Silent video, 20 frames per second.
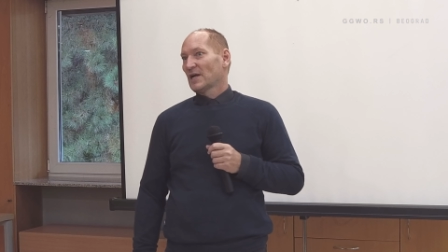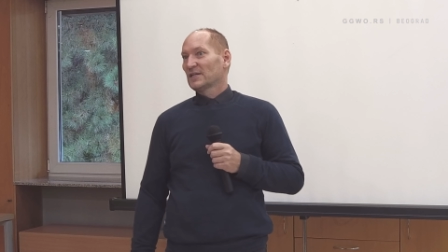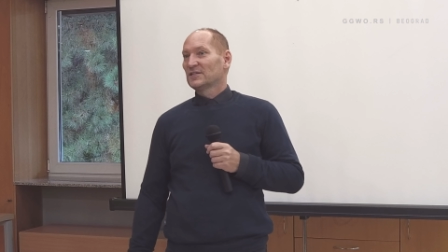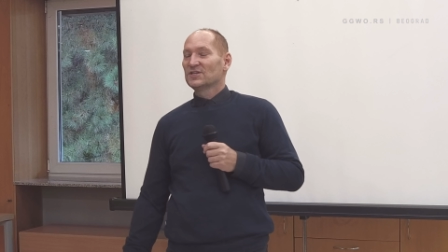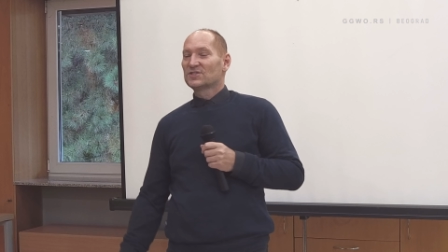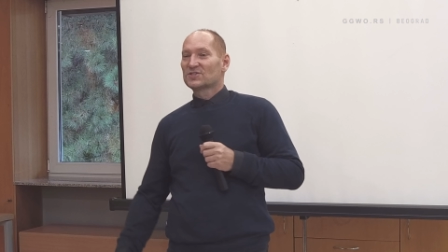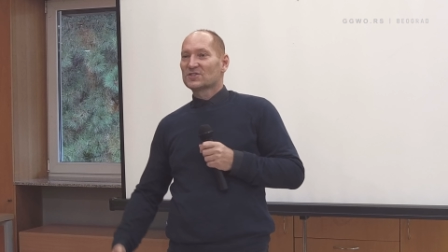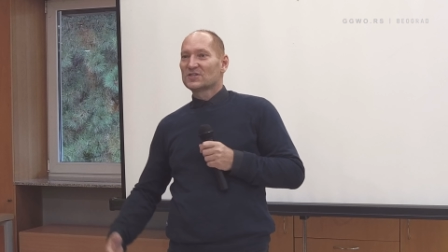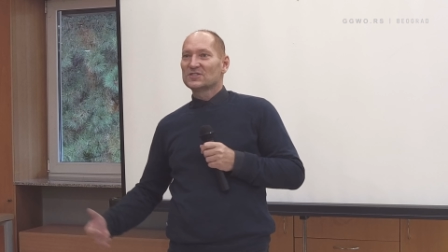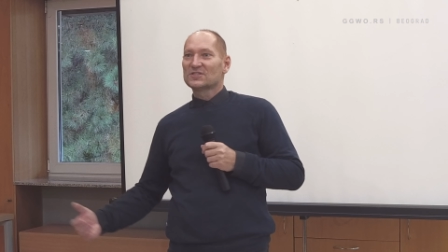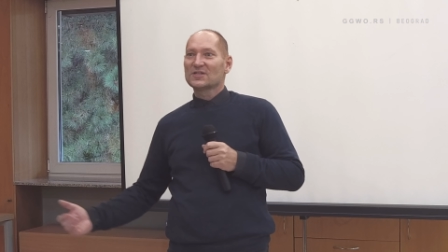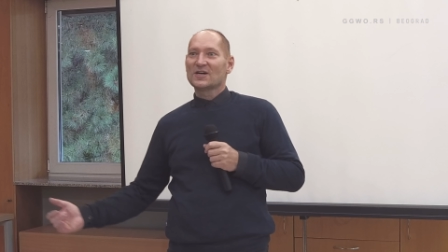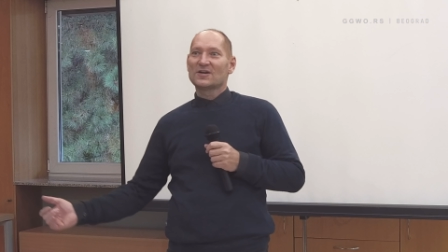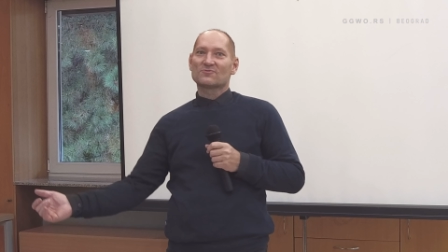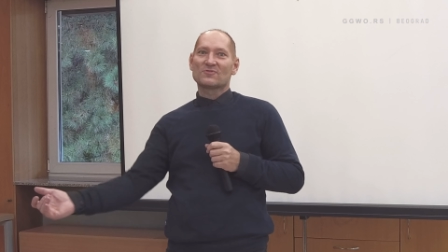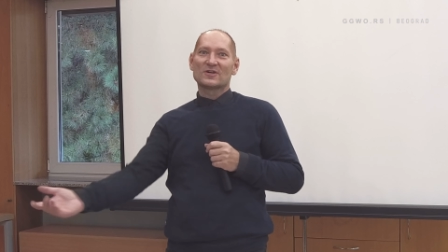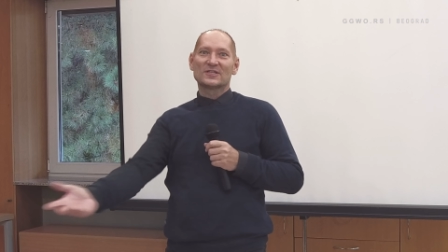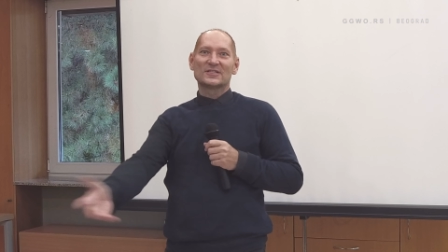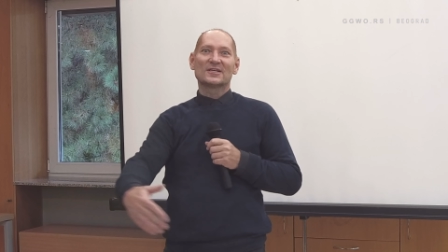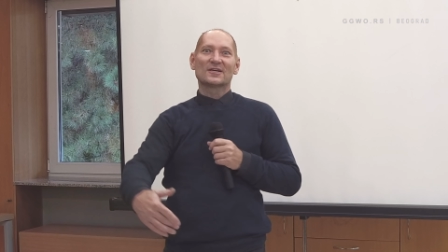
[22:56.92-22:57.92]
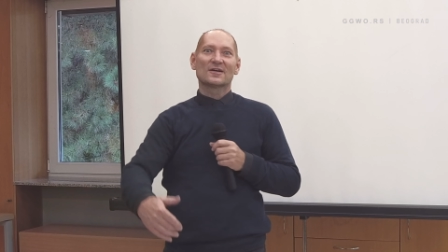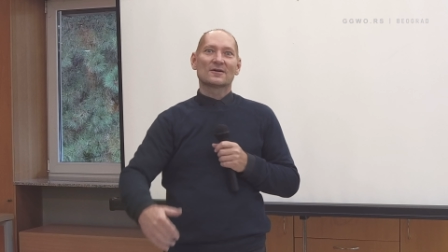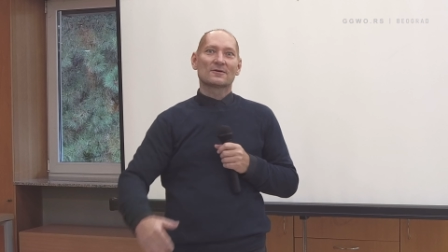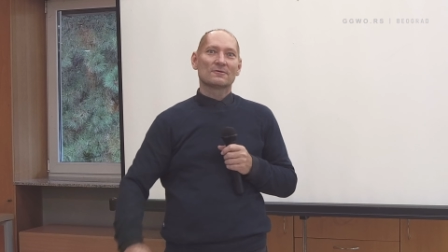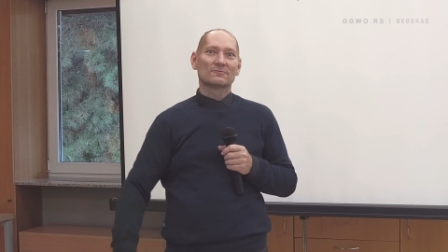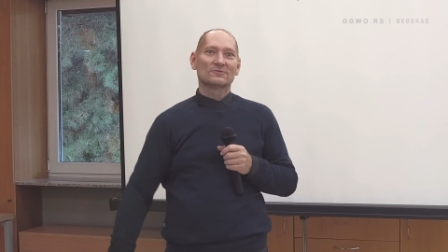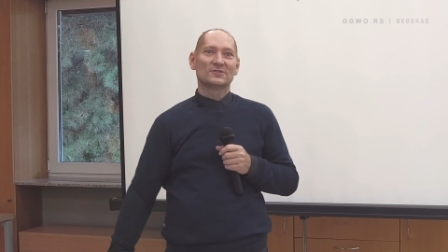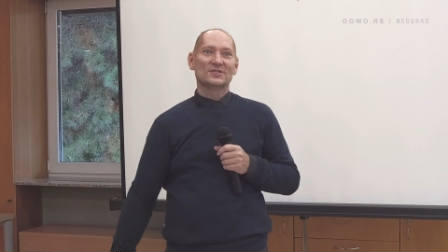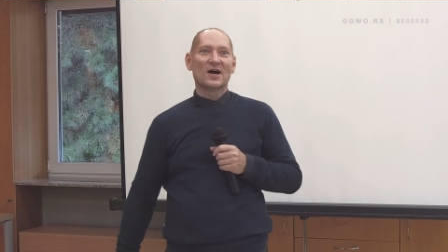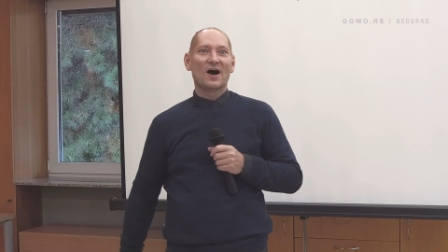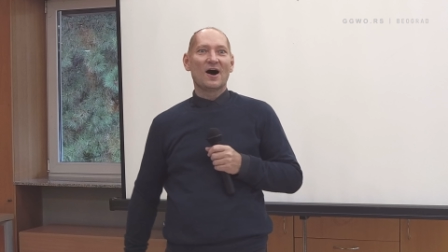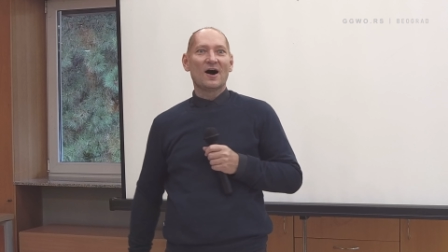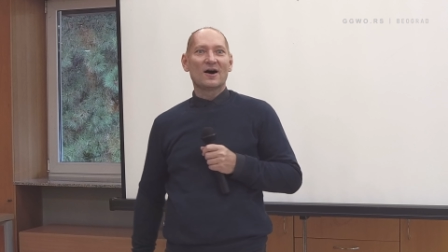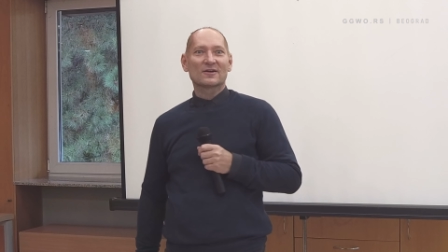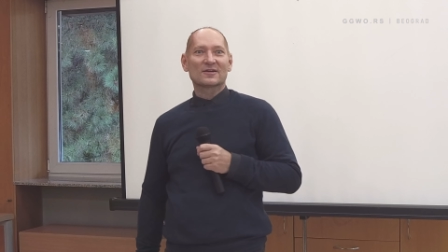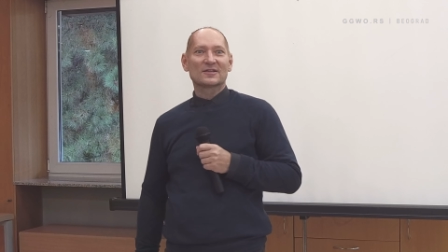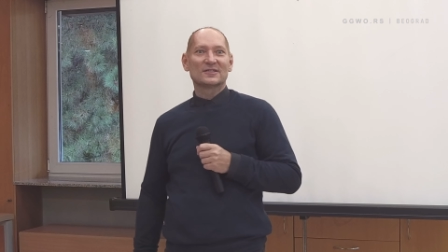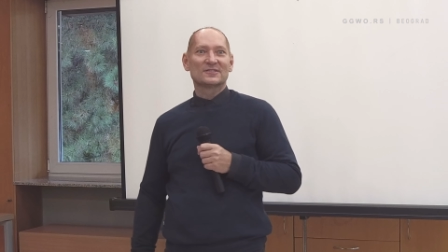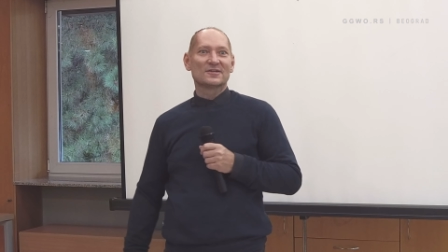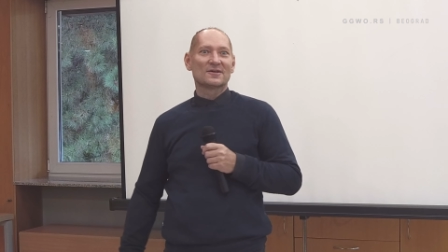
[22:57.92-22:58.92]
And his kids are running around the
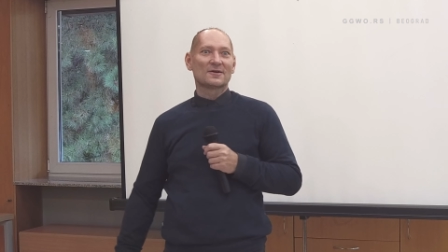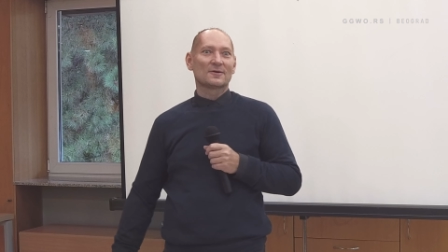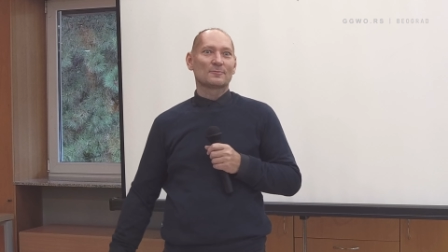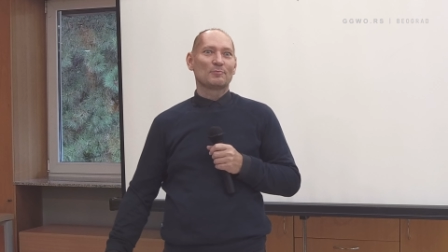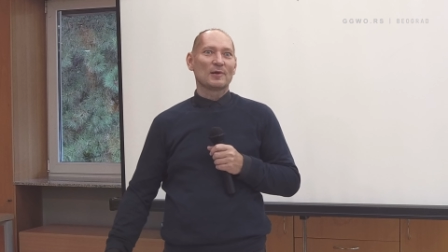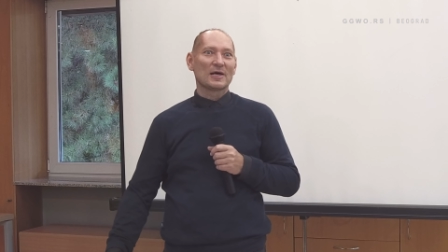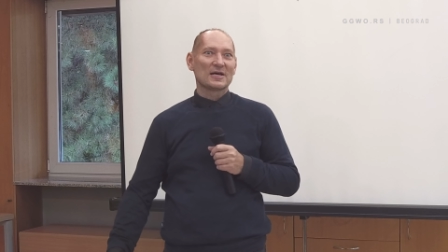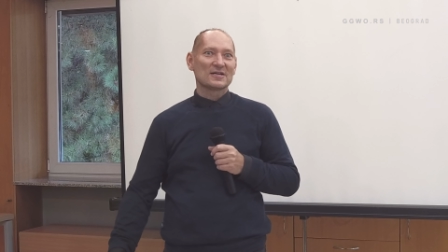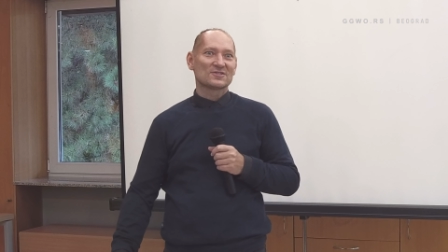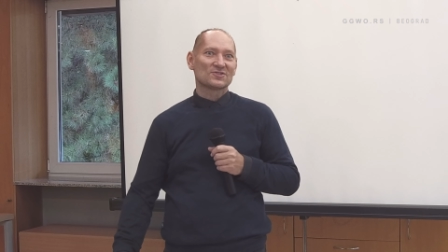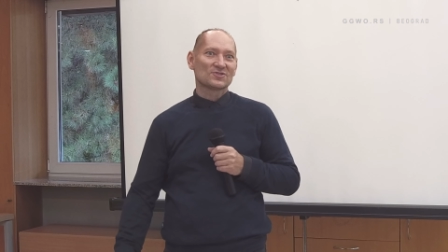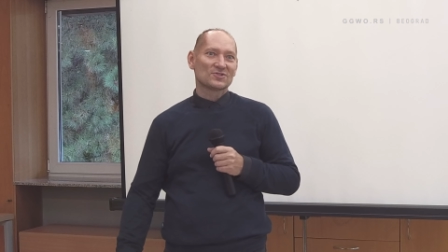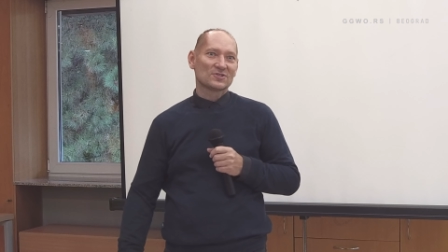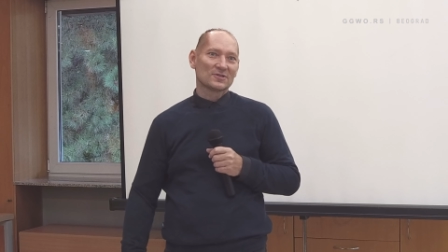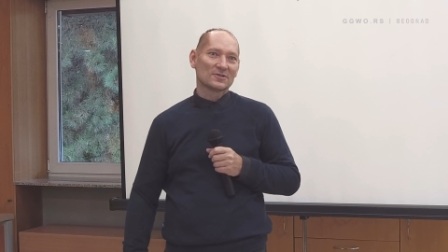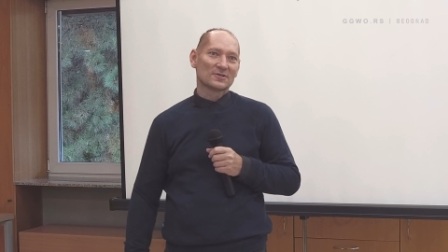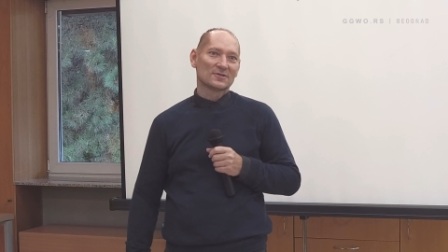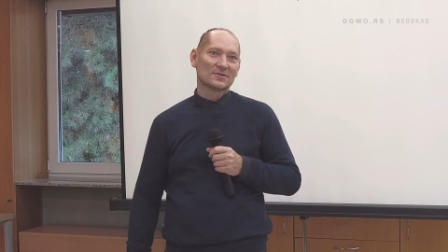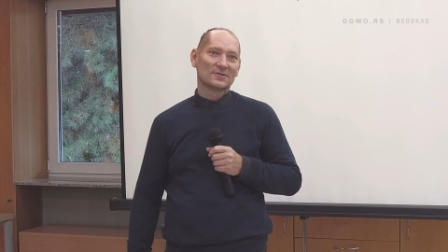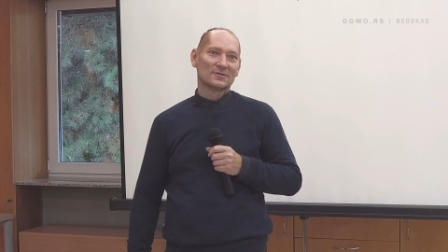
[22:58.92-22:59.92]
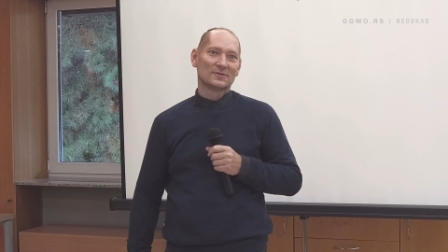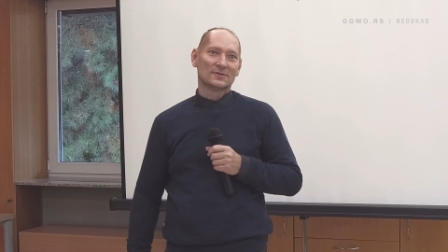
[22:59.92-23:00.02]
ark and they are blessed.